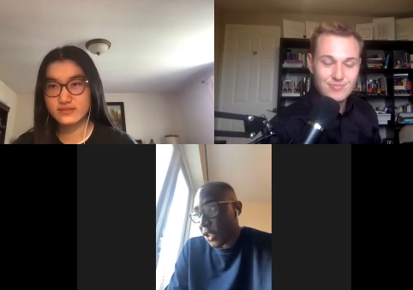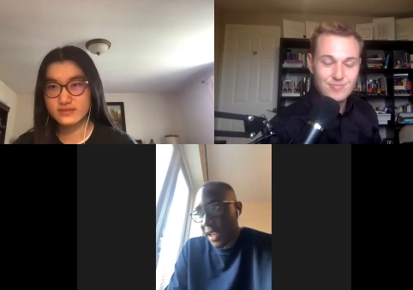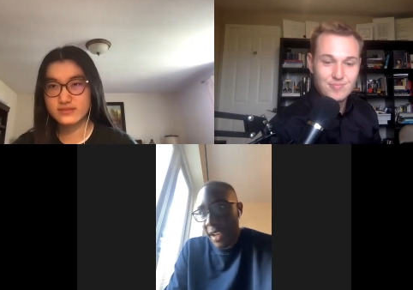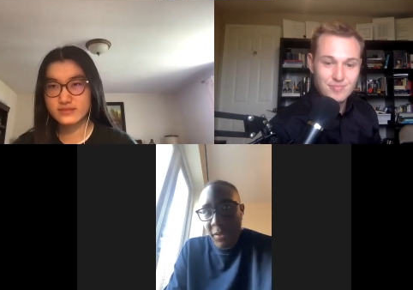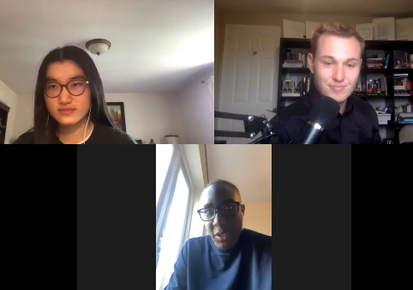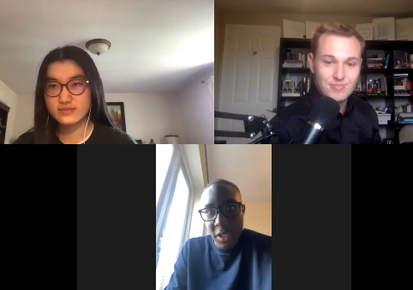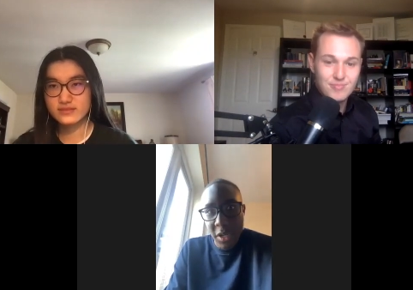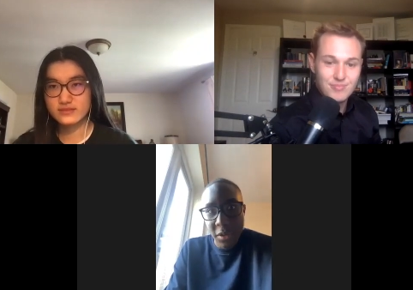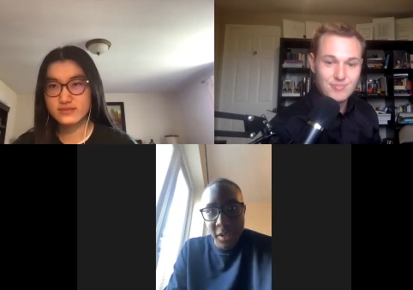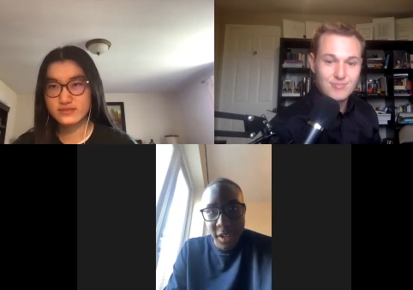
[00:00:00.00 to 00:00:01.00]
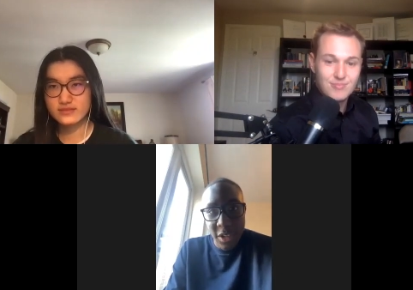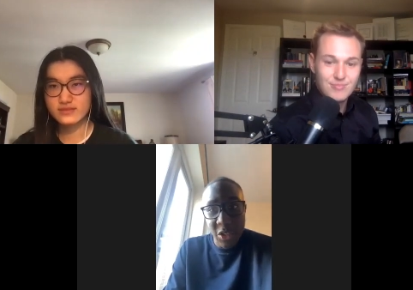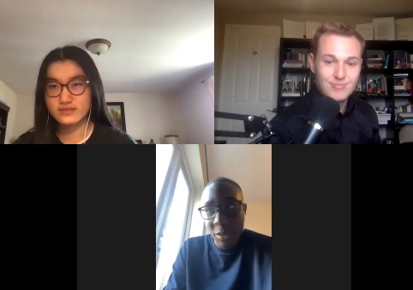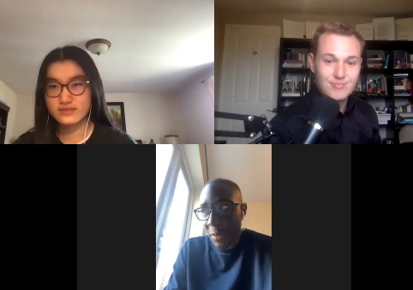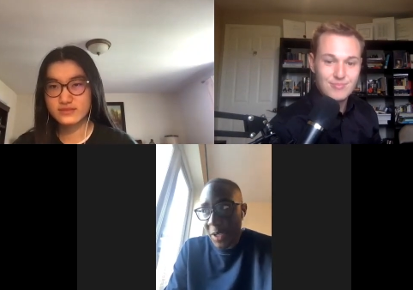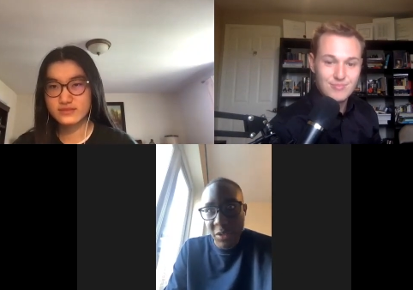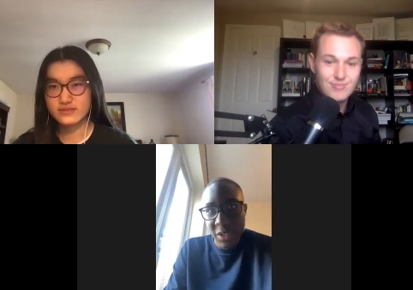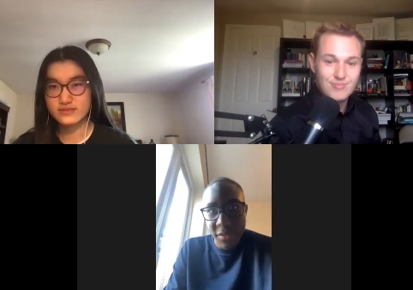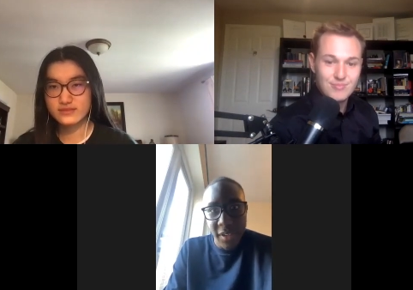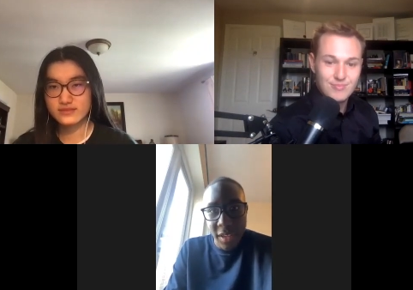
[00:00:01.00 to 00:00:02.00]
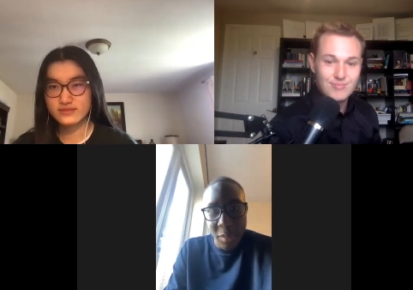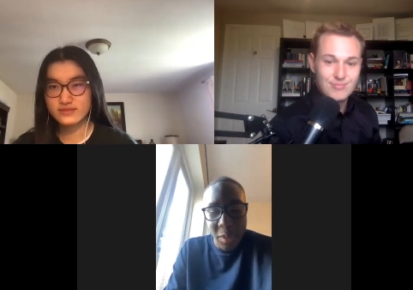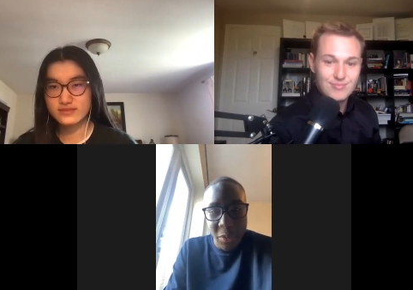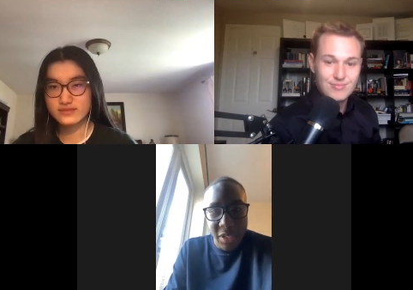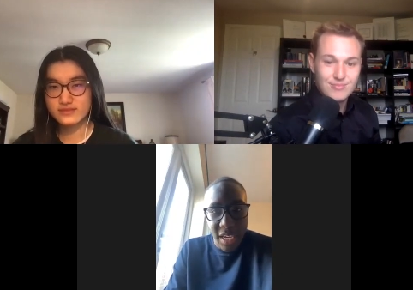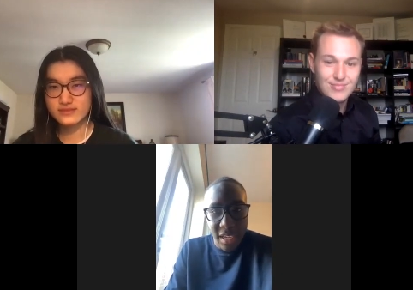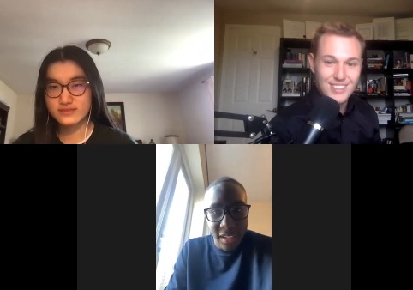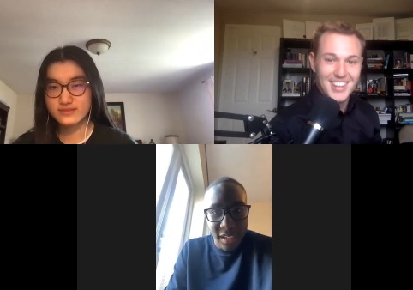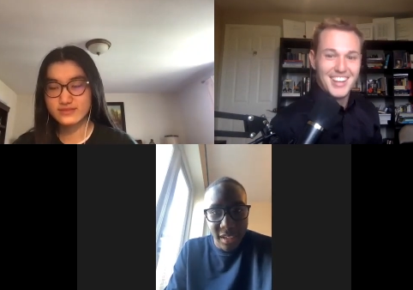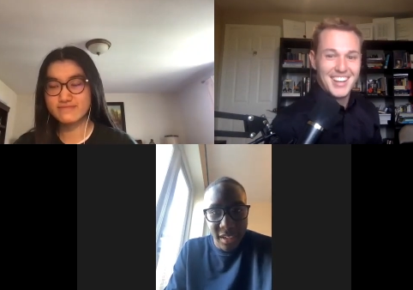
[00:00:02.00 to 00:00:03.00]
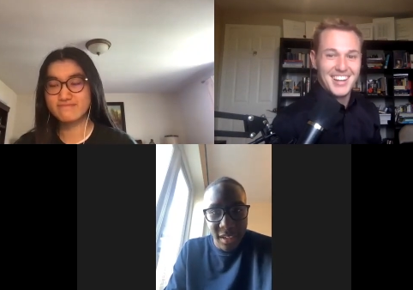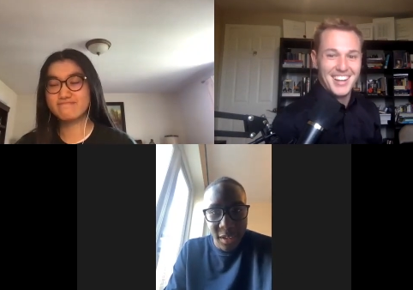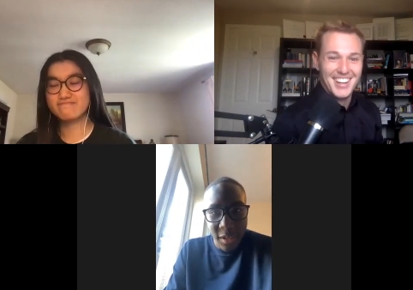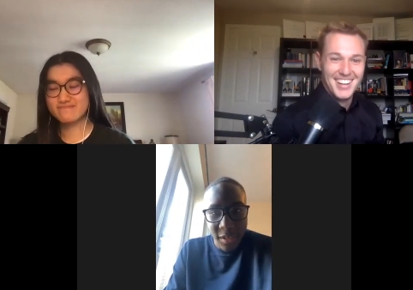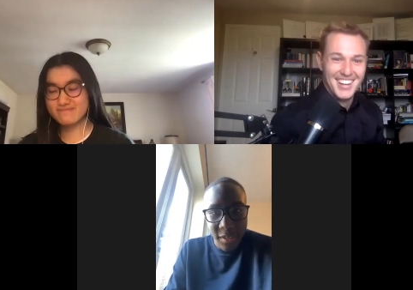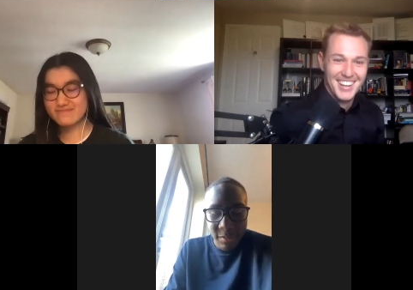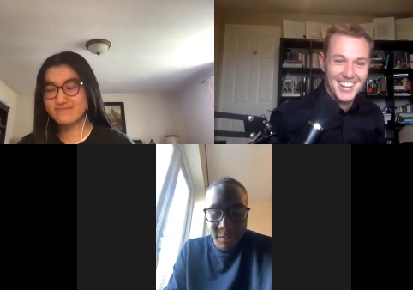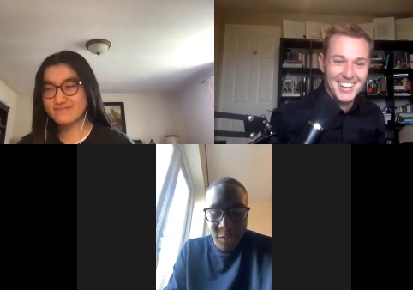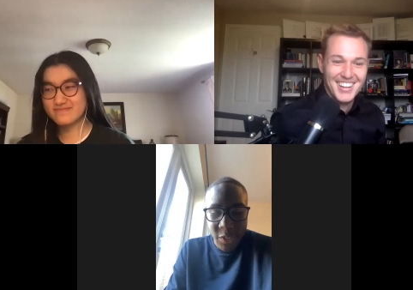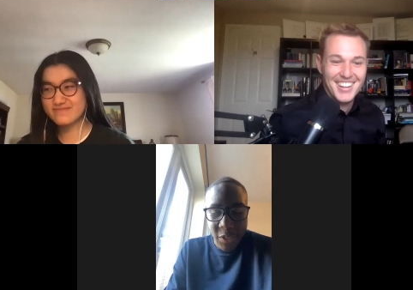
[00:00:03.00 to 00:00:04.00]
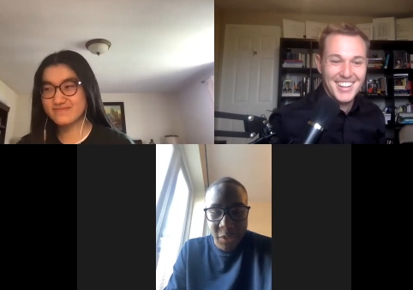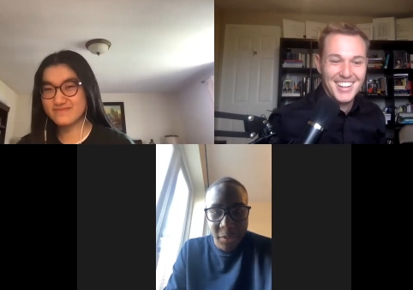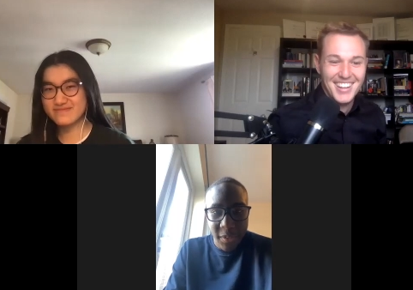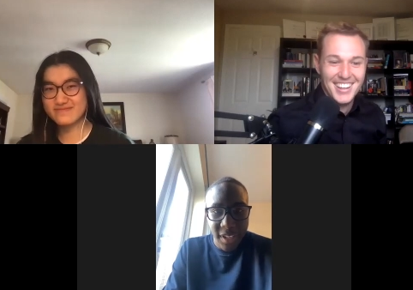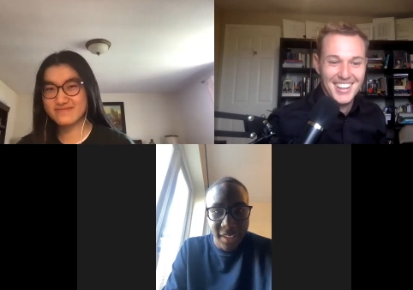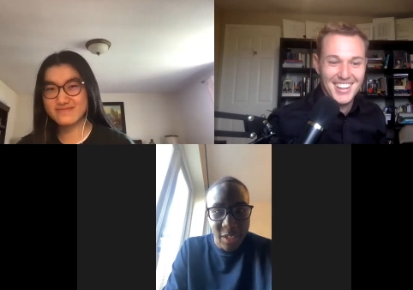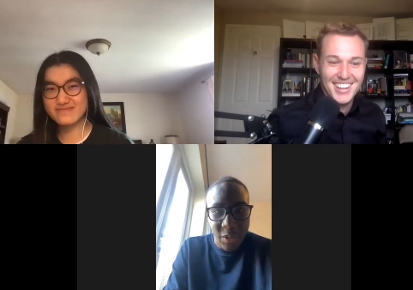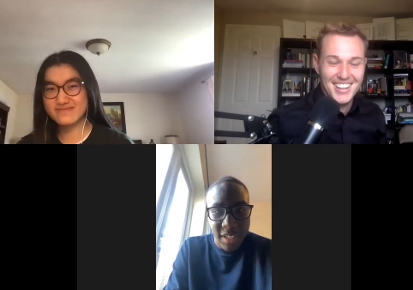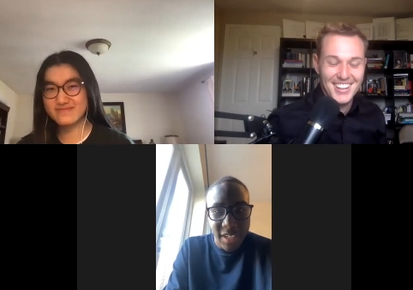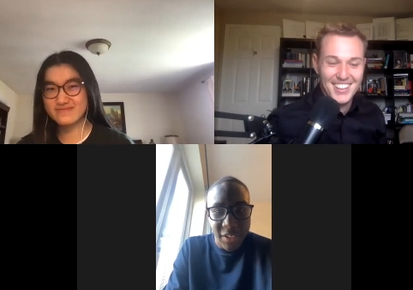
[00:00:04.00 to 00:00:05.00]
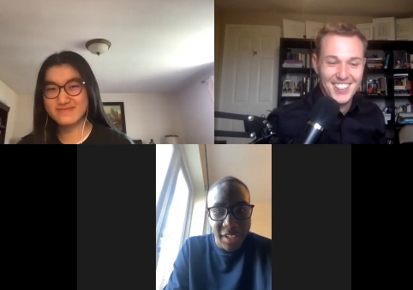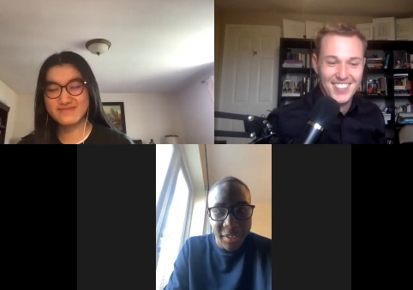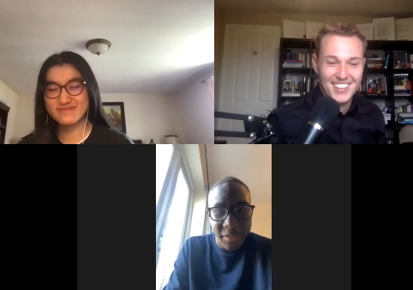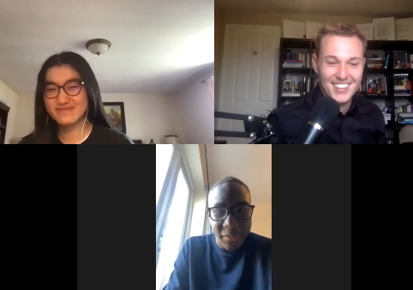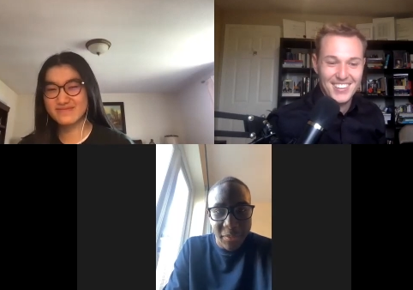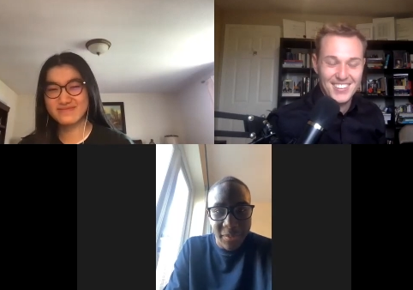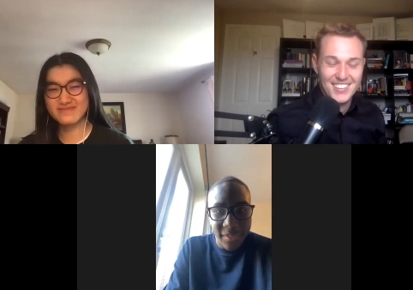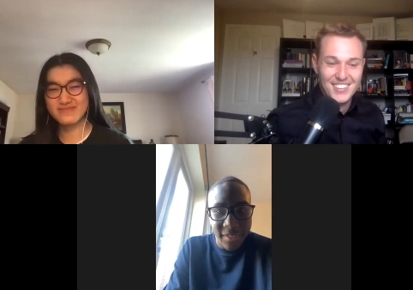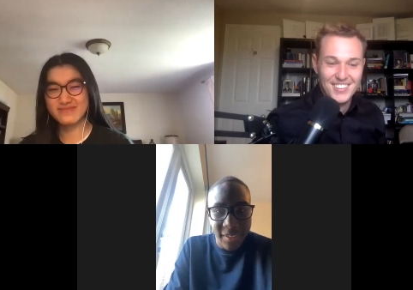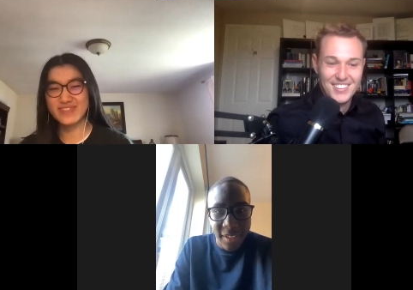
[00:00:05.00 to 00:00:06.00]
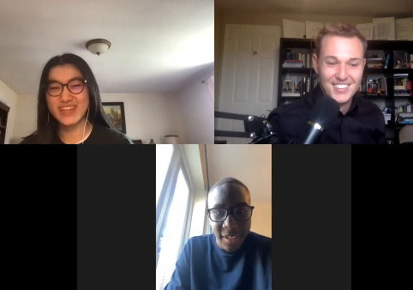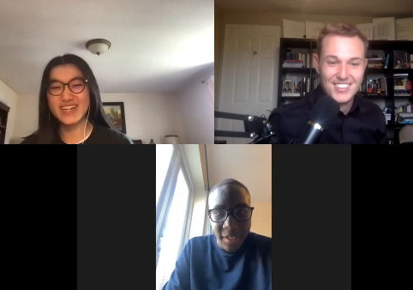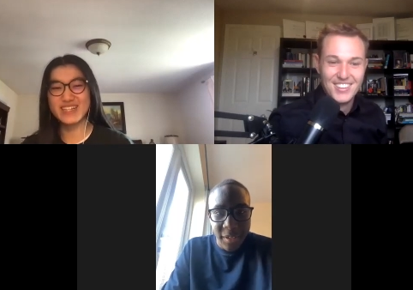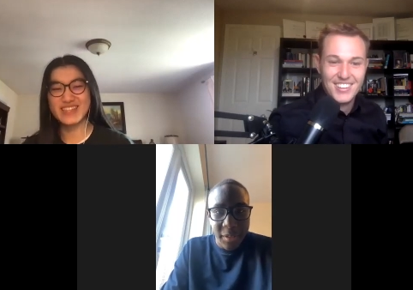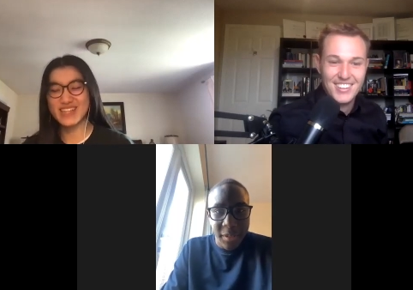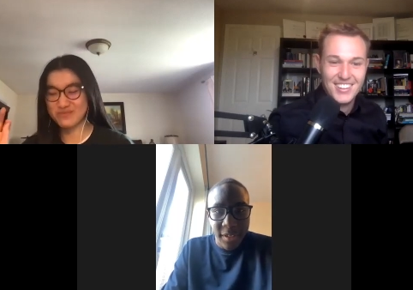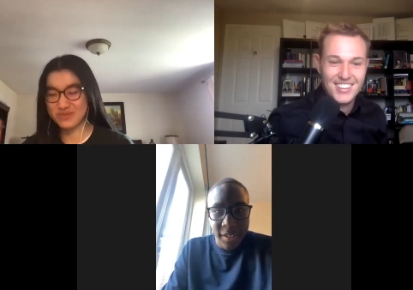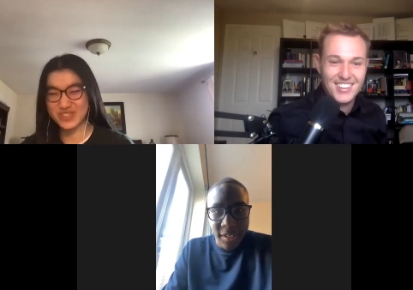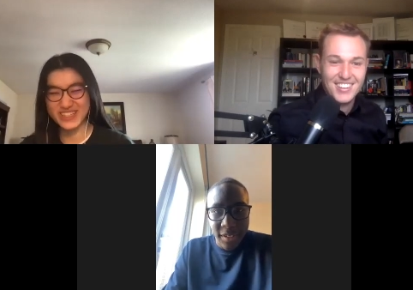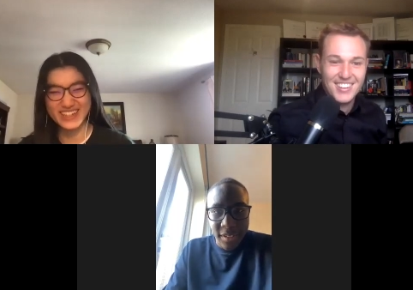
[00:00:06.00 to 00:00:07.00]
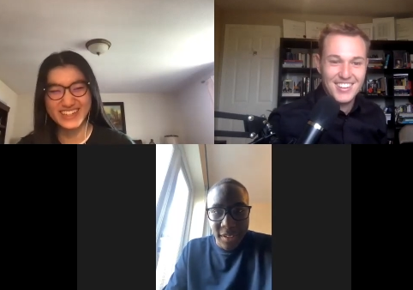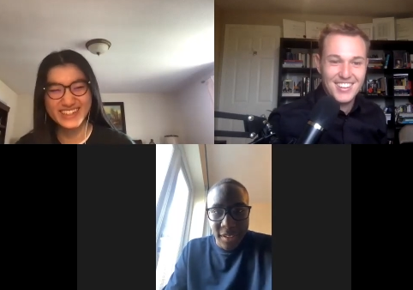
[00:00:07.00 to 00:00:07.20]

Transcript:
Speaker 1: going to have to, you know, assume a bunch of stuff that other people say. So yeah, that's what I'd say on that.
Speaker 2: That, that's brilliant.